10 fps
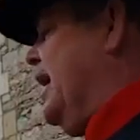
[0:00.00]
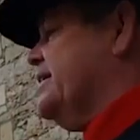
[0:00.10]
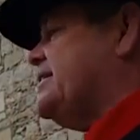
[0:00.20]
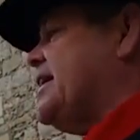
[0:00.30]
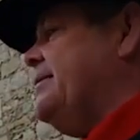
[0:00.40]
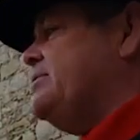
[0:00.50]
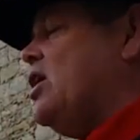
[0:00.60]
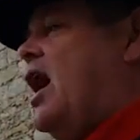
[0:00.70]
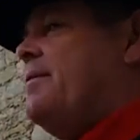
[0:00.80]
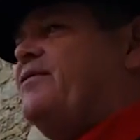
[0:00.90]
at the same
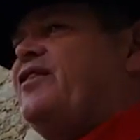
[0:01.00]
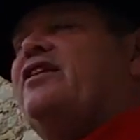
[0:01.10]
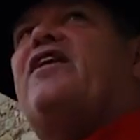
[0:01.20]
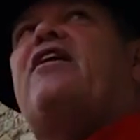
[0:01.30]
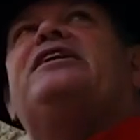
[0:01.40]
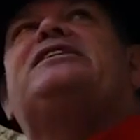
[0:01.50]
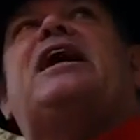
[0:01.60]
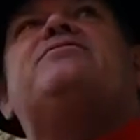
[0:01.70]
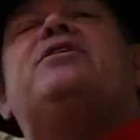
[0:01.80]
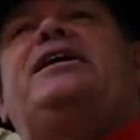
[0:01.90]
time and for the very
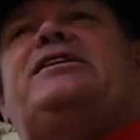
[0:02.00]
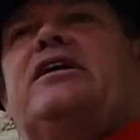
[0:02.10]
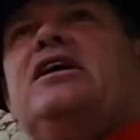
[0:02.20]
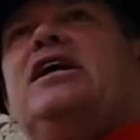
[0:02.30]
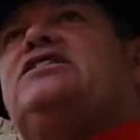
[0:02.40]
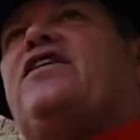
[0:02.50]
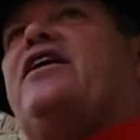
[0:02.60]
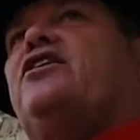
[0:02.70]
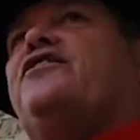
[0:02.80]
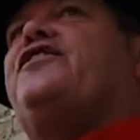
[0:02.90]
same reason. His
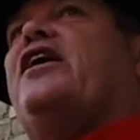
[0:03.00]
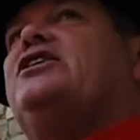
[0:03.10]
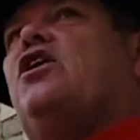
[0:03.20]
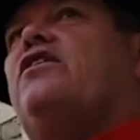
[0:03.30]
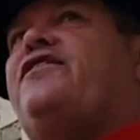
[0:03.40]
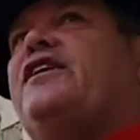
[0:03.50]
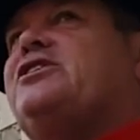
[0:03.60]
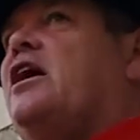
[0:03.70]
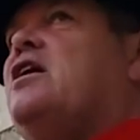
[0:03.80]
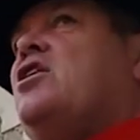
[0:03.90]
very good friend John
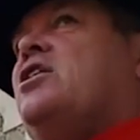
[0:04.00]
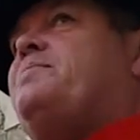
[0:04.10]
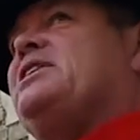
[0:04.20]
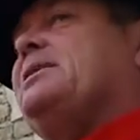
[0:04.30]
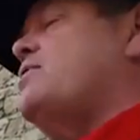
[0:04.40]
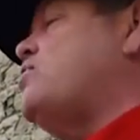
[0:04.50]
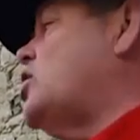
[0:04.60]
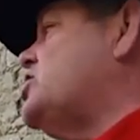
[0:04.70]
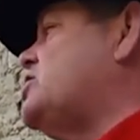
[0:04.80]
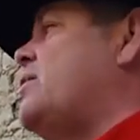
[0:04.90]
Fisher, the Bishop of
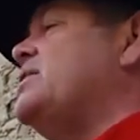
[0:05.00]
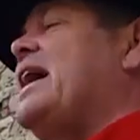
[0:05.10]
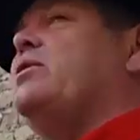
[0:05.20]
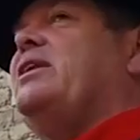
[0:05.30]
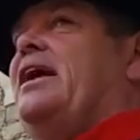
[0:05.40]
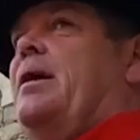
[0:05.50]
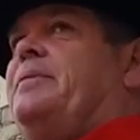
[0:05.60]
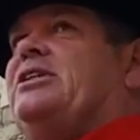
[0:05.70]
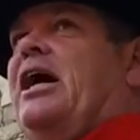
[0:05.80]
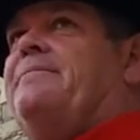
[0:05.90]
Rochester, was held in the
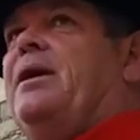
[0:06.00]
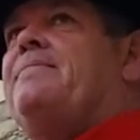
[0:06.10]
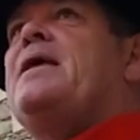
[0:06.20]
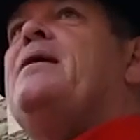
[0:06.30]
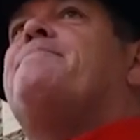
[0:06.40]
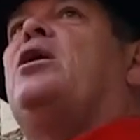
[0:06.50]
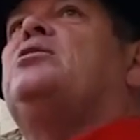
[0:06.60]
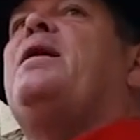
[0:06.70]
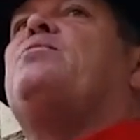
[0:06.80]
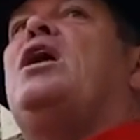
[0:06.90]
upper chamber.
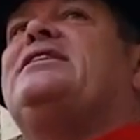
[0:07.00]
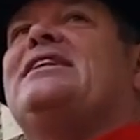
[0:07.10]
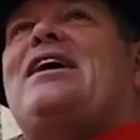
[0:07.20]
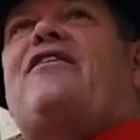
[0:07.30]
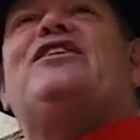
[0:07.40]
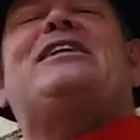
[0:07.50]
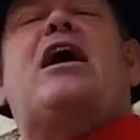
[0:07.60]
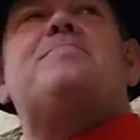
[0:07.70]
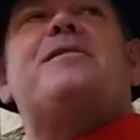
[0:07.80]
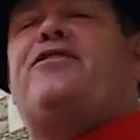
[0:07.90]
Both men were to suffer
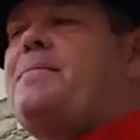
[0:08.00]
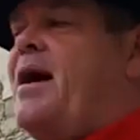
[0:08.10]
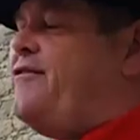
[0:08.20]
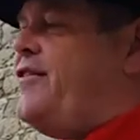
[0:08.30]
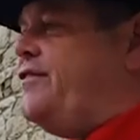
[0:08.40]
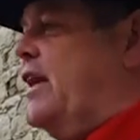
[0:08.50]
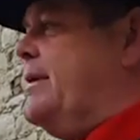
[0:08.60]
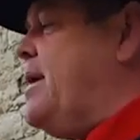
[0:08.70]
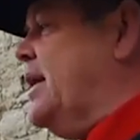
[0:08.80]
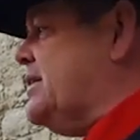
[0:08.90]
terribly for about
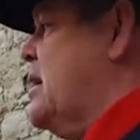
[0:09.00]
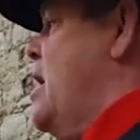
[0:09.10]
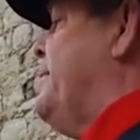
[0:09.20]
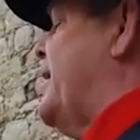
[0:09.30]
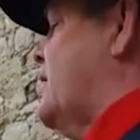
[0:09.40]
15 months, but